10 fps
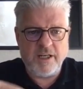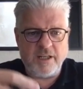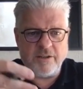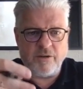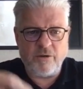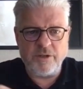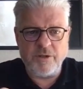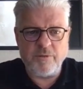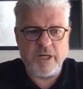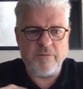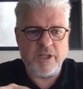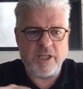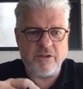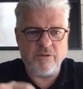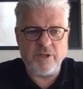And the only way we
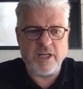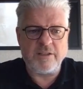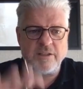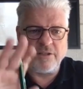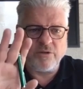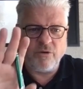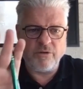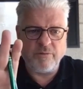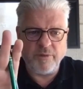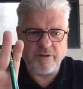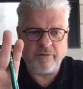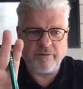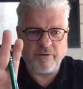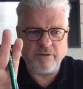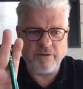can do that is hold a mirror
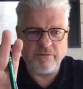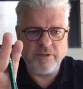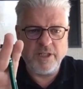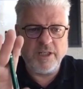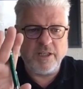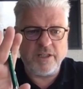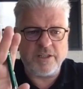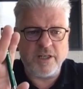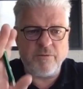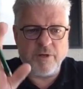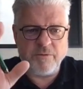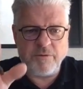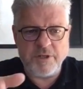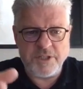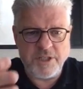for you, is say, when
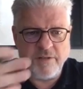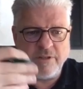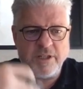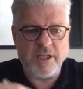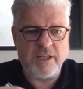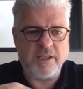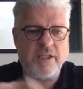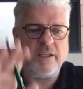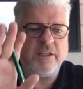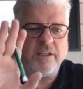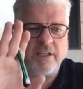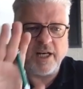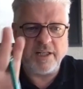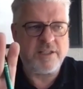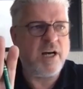we receive the data,
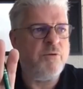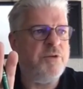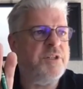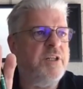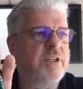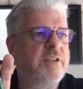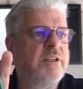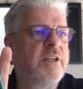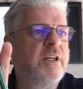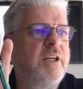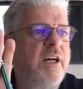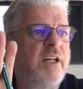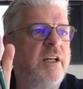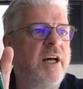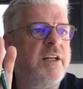that is how we see it,
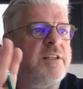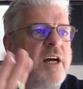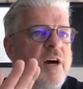and that is